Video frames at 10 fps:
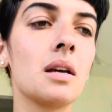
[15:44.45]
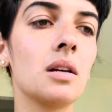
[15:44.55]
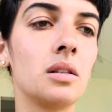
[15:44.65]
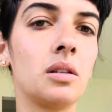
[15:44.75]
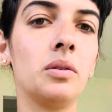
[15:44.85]

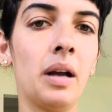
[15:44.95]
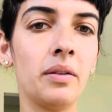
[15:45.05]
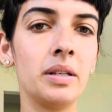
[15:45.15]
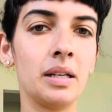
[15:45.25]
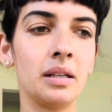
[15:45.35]

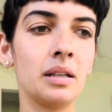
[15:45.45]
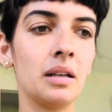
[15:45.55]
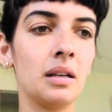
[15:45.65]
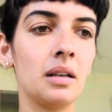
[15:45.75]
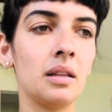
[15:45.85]
surrounding
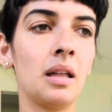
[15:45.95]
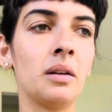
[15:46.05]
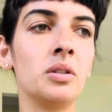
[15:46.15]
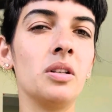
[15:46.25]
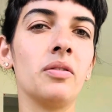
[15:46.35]
the
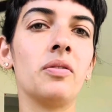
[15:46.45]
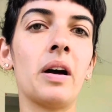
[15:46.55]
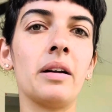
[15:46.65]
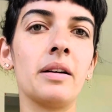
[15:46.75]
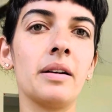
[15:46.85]
energy of
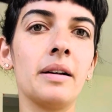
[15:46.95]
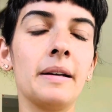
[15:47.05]
fire,